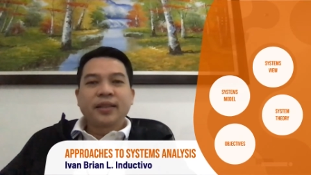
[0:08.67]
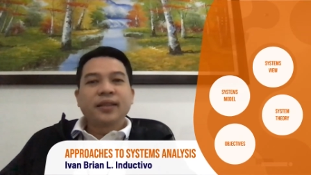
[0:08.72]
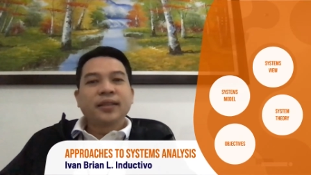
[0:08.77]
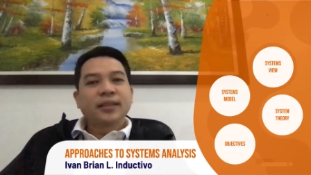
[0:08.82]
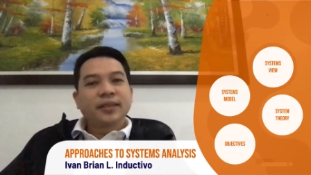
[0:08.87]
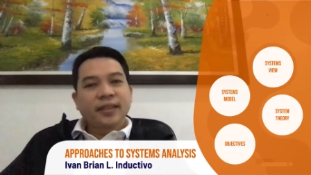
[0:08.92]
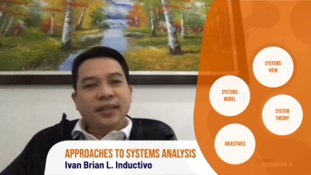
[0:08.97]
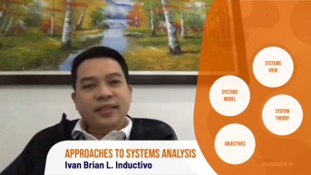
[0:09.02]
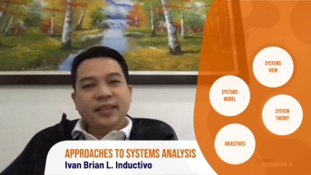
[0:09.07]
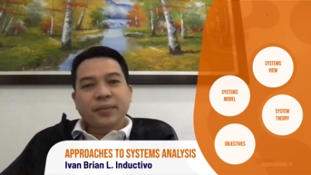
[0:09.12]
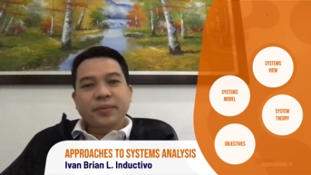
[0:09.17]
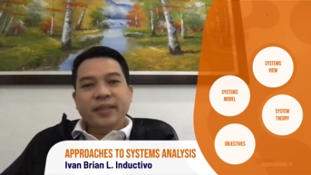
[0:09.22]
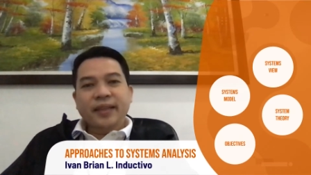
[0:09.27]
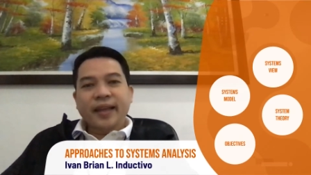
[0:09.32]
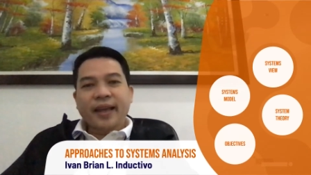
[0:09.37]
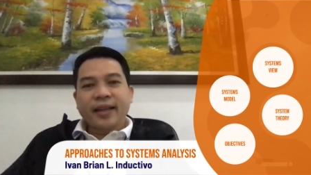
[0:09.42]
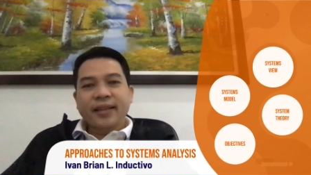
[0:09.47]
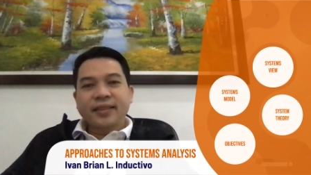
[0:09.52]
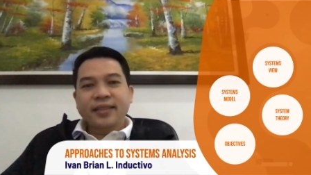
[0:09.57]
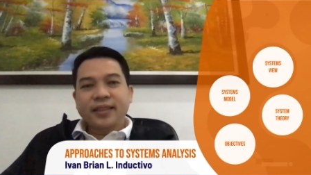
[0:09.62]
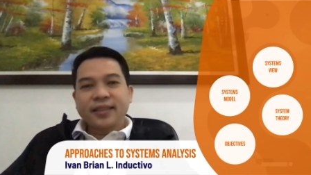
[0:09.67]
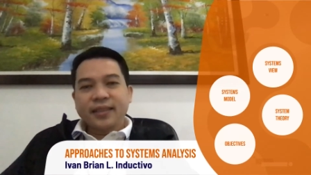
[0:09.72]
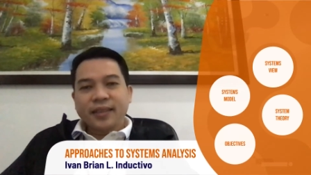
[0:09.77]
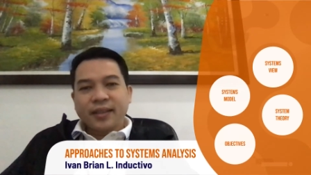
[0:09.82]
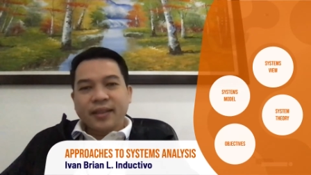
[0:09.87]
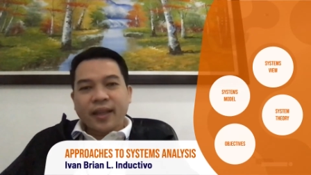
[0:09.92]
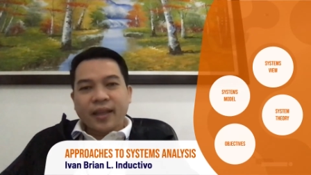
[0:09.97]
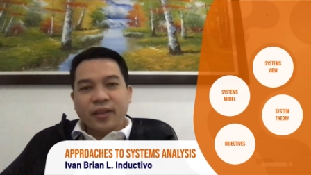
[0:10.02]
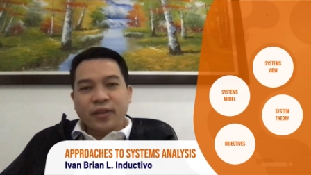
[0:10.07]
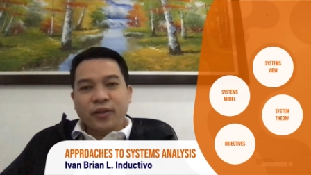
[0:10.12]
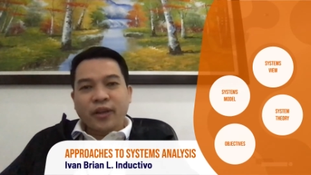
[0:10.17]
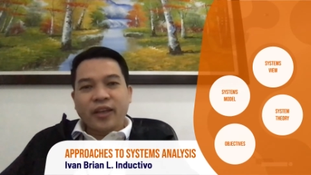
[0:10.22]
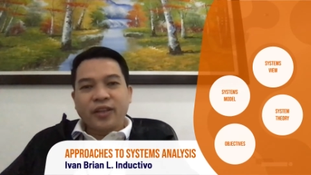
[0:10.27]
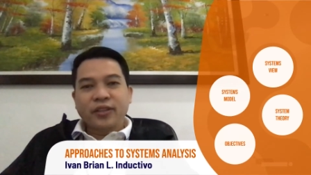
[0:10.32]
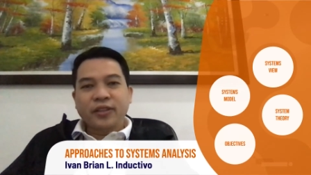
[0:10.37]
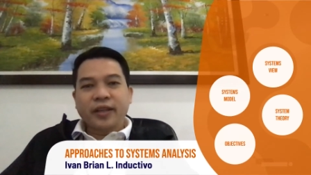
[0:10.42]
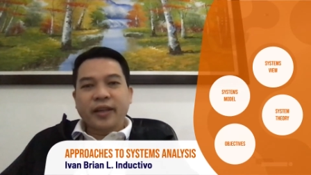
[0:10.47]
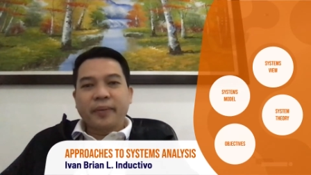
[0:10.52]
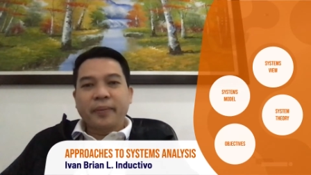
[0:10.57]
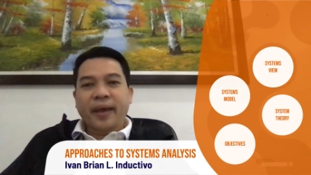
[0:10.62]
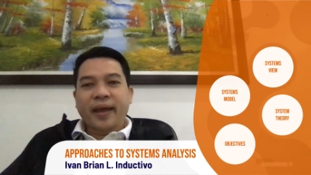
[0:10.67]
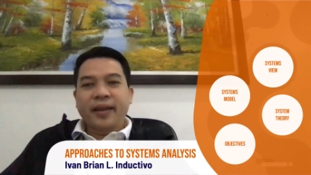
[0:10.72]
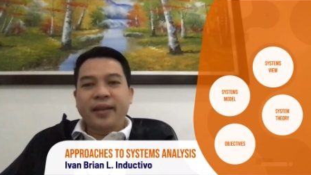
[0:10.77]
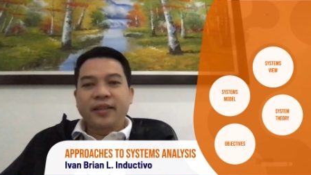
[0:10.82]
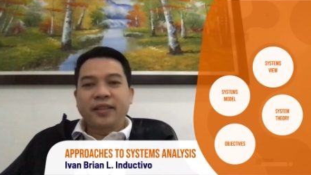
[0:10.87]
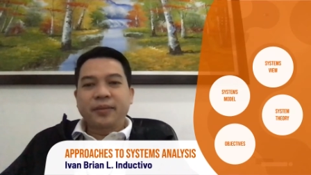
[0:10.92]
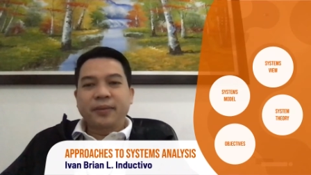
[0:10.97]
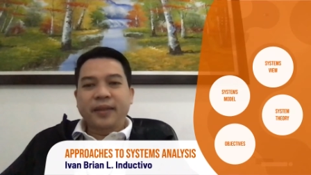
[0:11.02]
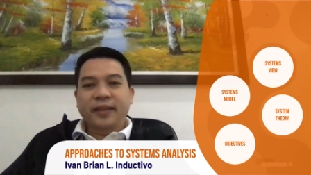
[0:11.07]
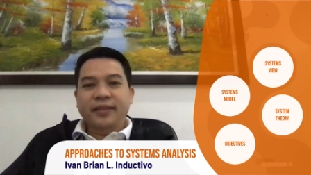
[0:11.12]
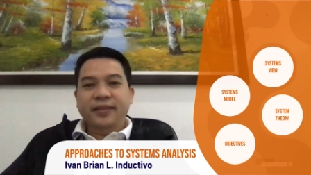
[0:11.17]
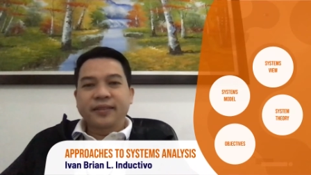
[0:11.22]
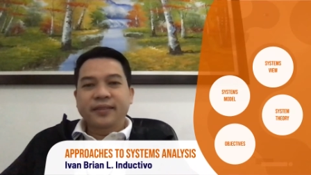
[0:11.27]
systems analysis in educational management.